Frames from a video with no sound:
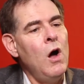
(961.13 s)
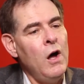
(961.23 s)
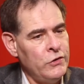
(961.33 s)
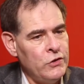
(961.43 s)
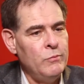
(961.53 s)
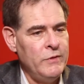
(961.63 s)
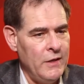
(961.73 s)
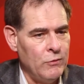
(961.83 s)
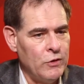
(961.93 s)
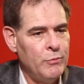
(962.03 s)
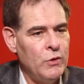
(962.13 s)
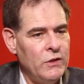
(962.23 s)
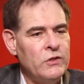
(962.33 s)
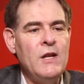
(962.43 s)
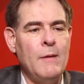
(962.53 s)
also be able to
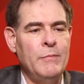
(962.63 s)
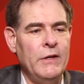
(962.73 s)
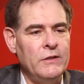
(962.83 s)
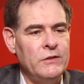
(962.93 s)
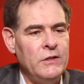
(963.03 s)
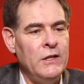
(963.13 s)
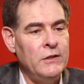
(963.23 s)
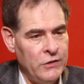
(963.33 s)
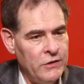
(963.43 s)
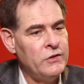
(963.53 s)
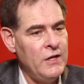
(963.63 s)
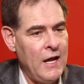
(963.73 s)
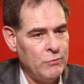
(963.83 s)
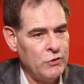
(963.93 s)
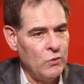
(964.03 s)
put snap-ins into the
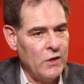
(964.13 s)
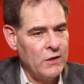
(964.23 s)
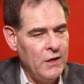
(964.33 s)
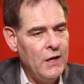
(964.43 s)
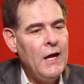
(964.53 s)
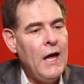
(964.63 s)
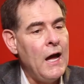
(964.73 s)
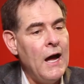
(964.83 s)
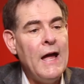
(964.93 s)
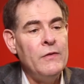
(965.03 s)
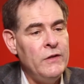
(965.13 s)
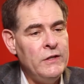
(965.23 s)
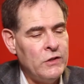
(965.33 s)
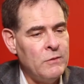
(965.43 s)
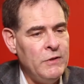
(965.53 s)
Snap Store. And
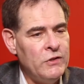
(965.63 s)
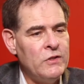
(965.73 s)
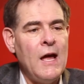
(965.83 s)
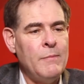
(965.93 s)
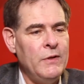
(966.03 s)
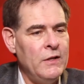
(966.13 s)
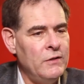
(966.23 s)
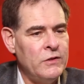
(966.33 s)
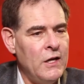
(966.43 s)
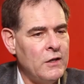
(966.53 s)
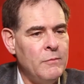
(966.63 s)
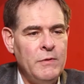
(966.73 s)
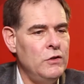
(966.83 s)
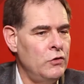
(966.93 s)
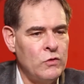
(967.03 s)
these can be snap-ins that could
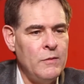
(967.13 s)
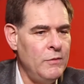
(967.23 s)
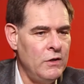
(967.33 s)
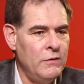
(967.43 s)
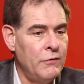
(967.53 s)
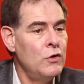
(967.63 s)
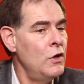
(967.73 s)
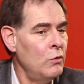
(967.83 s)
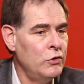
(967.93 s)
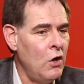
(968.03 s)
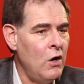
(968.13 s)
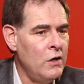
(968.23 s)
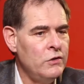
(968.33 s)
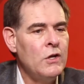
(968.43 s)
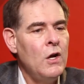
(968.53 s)
be distributed for no
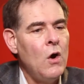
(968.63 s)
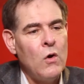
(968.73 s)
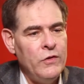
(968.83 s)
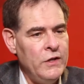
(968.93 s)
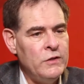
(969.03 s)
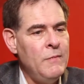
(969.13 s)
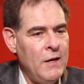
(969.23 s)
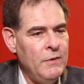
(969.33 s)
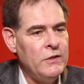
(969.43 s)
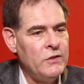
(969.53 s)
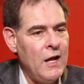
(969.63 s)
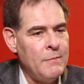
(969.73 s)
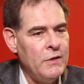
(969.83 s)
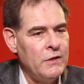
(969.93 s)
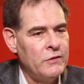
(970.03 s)
charge, or these may be
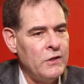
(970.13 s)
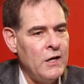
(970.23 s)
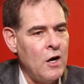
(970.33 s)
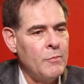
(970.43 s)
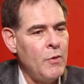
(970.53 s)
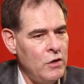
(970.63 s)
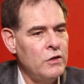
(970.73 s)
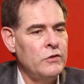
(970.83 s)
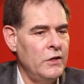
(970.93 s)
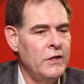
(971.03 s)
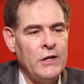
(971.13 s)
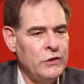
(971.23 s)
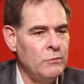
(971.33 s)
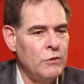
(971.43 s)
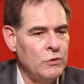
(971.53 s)
snap-ins that our partners and
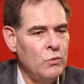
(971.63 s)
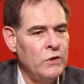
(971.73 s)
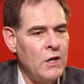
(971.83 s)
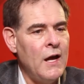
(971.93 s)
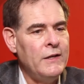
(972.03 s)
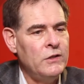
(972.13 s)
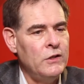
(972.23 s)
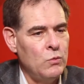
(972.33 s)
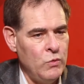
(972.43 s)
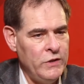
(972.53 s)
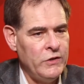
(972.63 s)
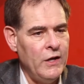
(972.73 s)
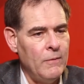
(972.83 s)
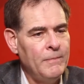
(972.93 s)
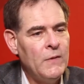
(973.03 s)
customers would like to
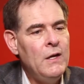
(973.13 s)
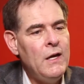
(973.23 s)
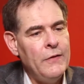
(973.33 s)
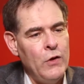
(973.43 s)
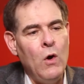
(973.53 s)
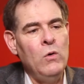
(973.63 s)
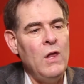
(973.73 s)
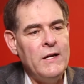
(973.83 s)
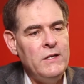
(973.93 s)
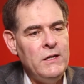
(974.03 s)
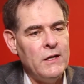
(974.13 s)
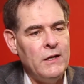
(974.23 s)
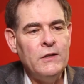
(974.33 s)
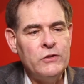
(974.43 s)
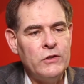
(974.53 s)
resell. And the whole idea
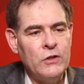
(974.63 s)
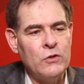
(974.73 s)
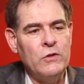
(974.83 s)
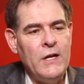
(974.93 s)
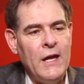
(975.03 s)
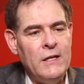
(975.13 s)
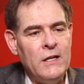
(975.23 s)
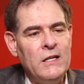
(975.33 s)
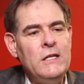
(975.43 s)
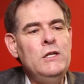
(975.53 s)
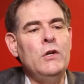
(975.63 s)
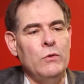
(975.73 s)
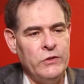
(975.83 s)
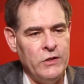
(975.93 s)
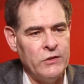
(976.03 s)
is to create an
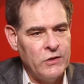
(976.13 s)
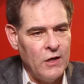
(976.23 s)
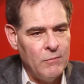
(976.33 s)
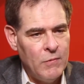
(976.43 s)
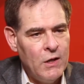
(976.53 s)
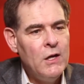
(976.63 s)
ecosystem